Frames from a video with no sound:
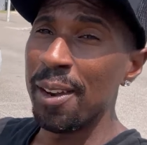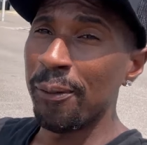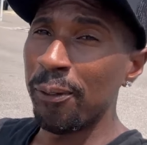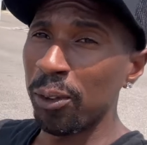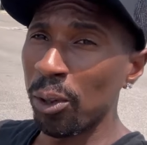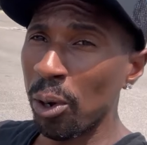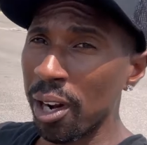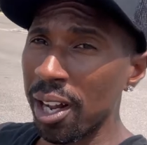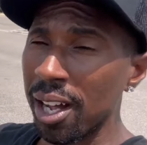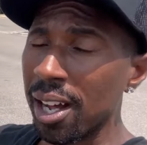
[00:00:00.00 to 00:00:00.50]
in
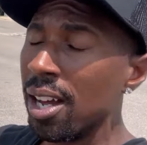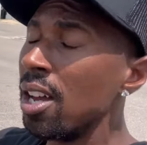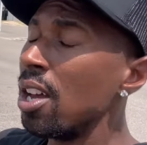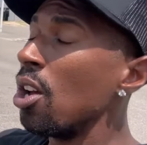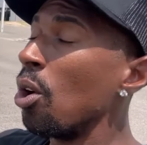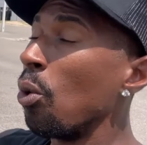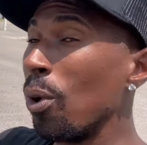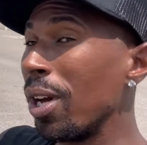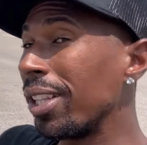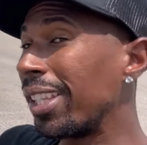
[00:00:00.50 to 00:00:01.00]
Florida
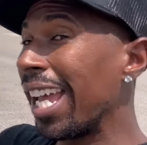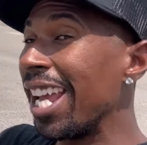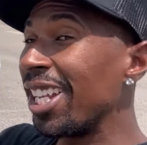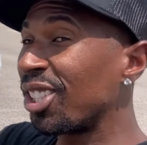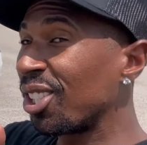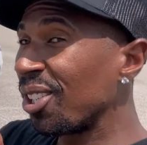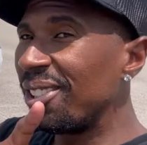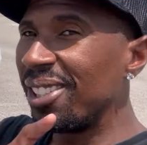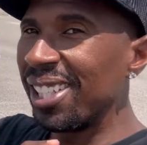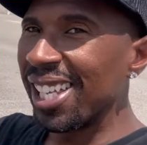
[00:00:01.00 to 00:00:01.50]
with a
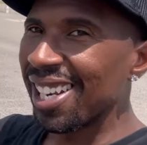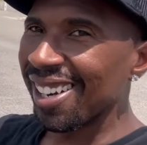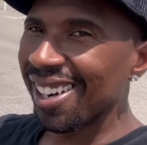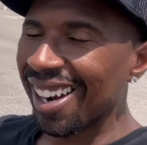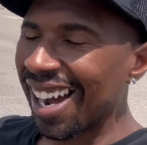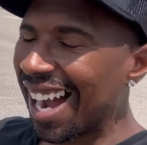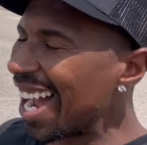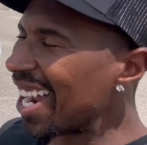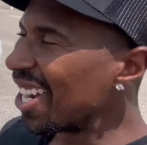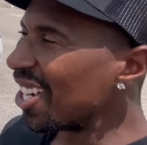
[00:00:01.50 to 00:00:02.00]
two
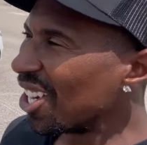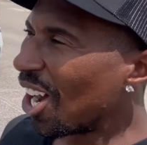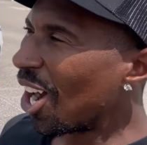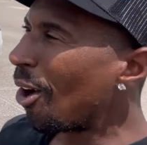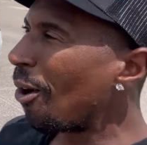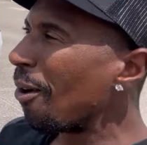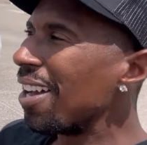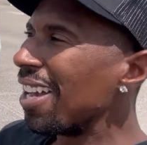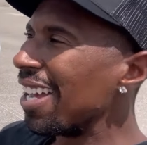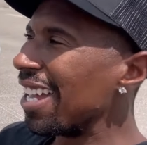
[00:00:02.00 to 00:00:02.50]
liter. I
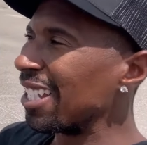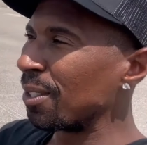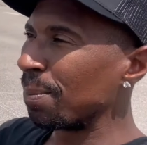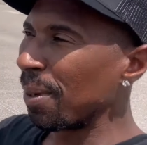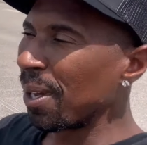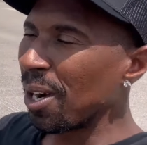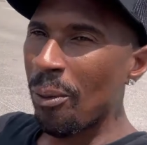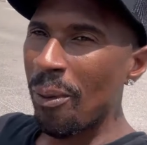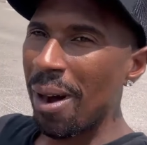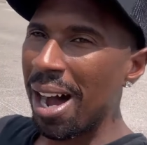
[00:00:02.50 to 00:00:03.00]
know it's
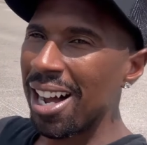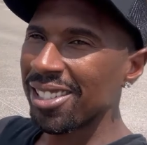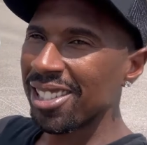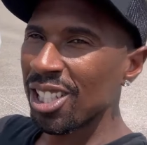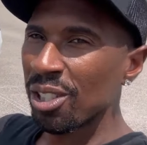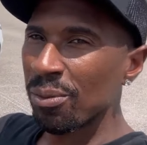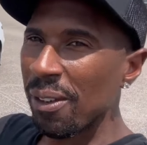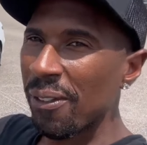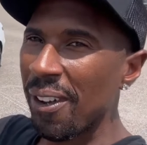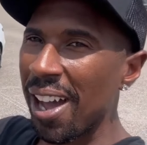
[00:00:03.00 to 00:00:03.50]
been a while
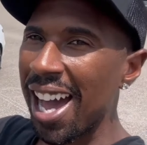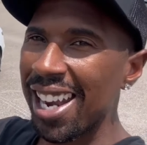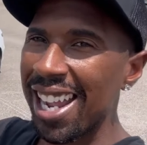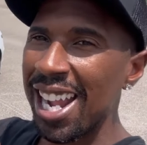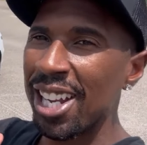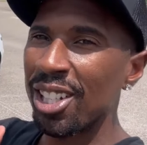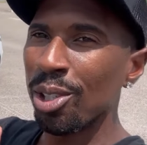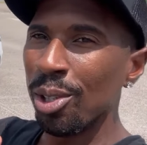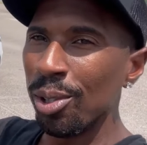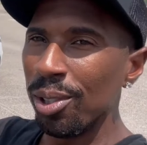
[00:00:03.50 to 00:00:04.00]
since we've had
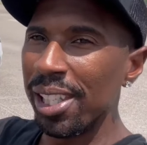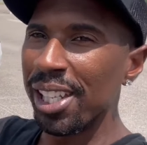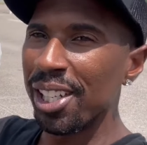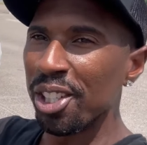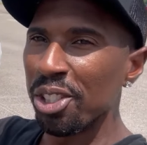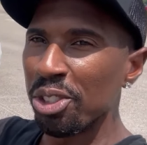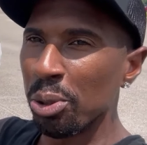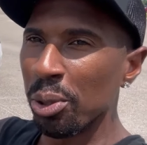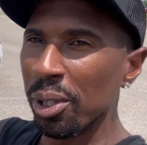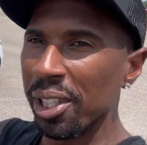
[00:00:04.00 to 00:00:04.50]
a two
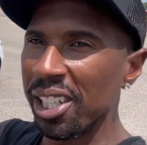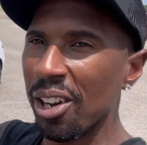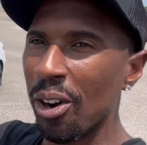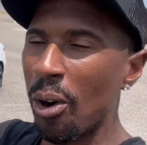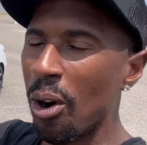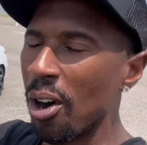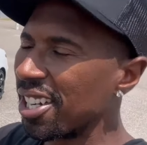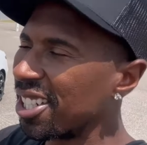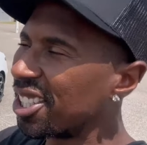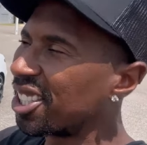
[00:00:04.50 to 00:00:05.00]
liter Giulia
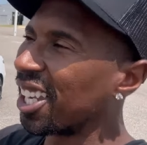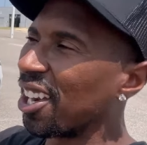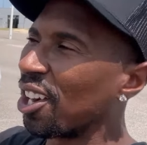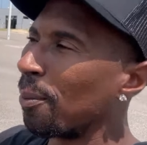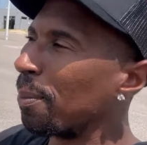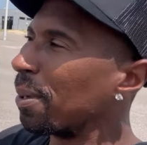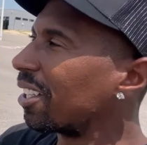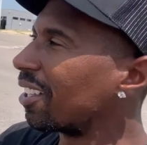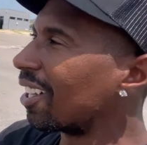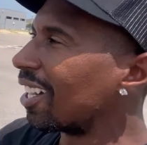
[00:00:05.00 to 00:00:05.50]
on the
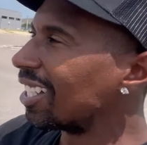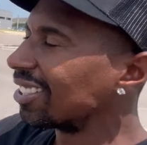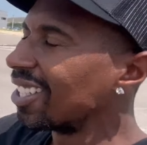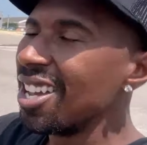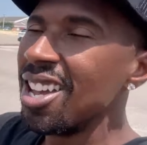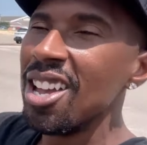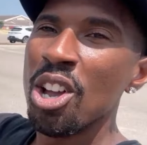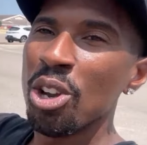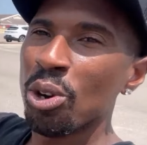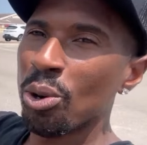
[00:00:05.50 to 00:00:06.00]
channel because
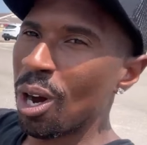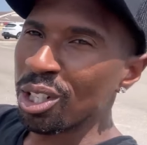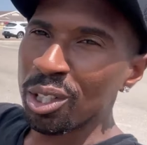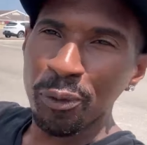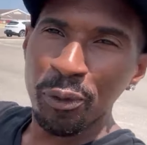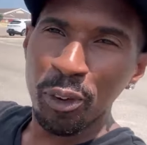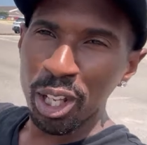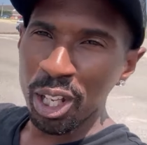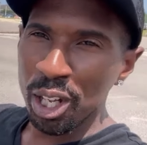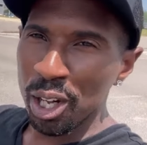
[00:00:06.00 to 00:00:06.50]

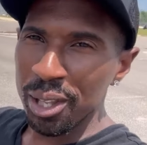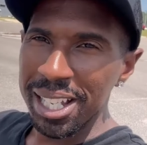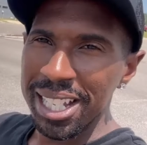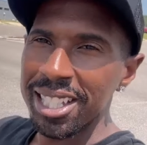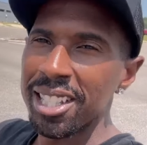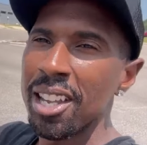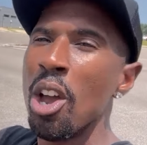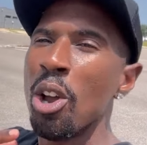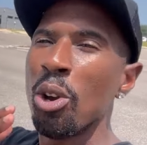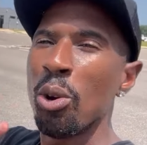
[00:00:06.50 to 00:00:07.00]
quadrifoglio
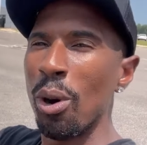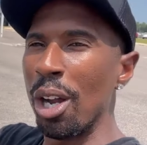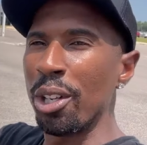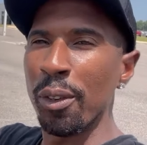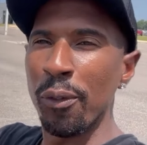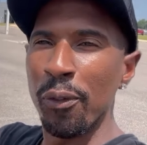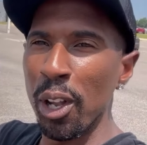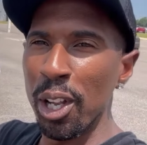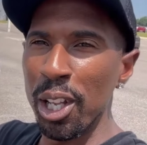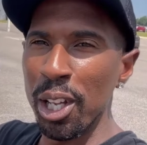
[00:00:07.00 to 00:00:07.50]
this,
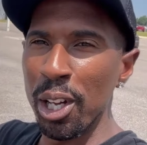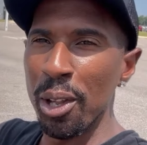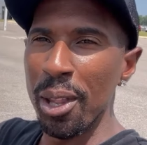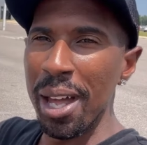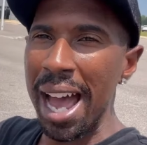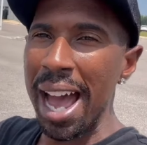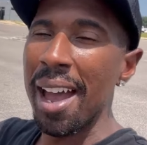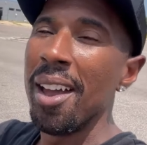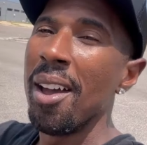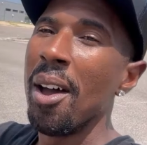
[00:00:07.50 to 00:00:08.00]
quadrifoglio
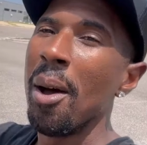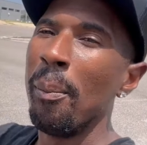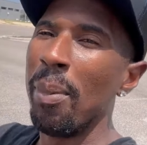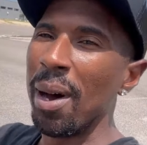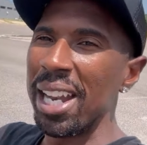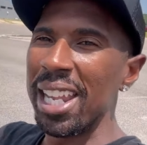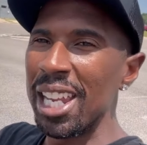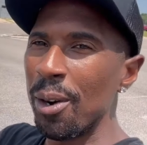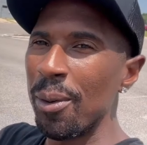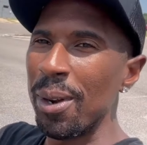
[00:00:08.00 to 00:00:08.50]
that.
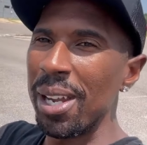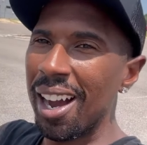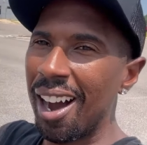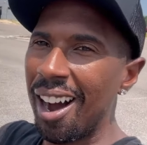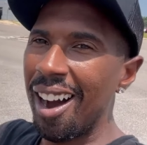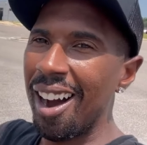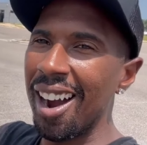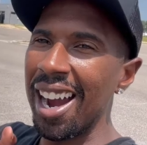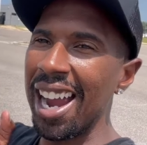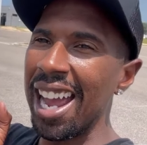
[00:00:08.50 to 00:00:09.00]
But here we
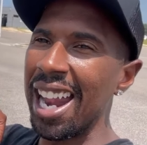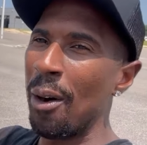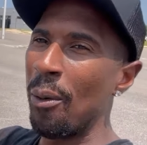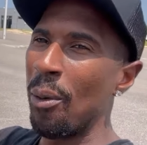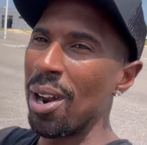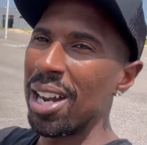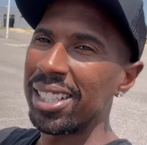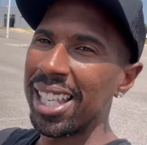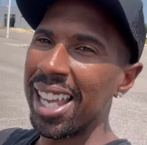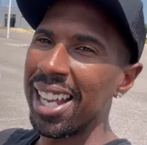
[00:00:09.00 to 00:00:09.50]
are and I
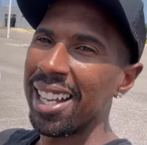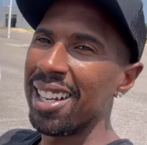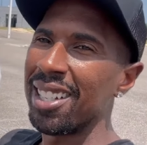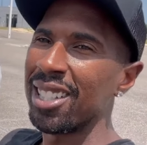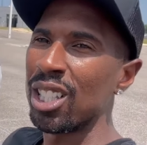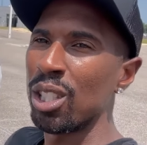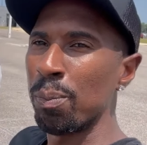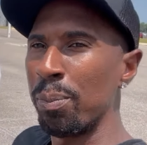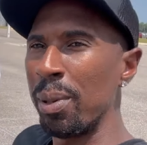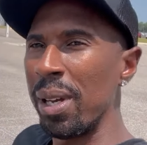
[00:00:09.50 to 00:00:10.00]
want to take
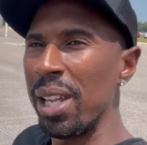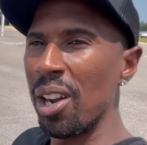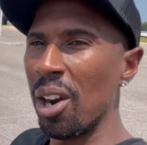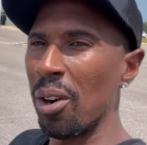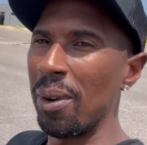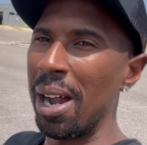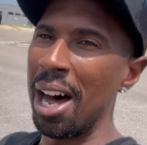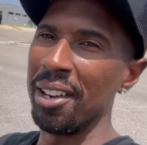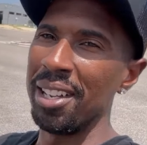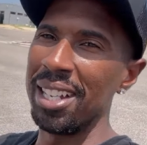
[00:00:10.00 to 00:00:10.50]
a spin
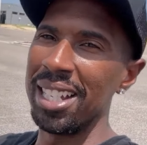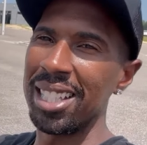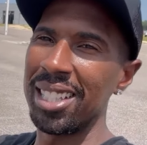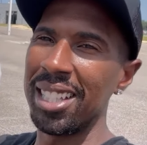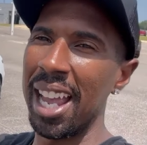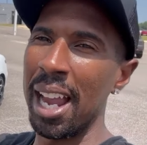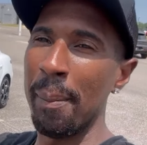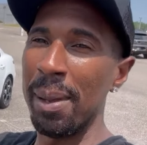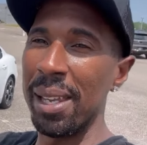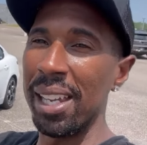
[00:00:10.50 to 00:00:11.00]
around this
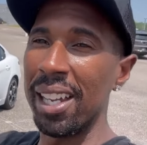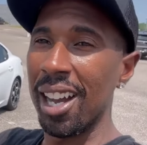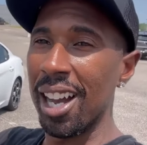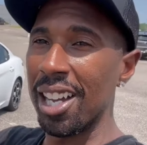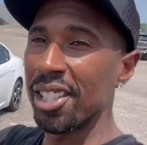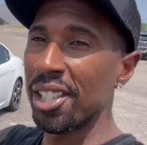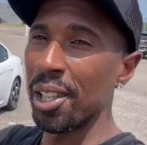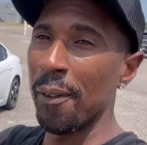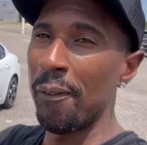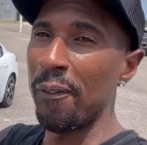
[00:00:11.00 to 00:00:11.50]
thing
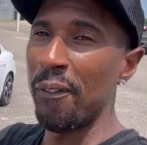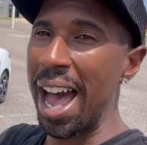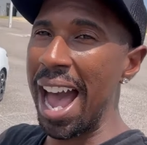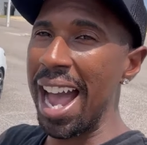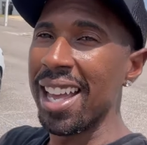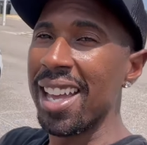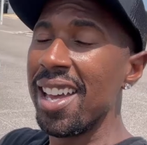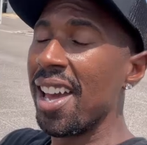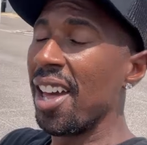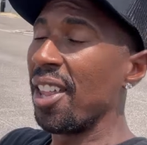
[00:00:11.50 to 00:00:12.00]
because of the
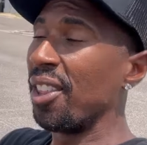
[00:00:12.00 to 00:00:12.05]
fact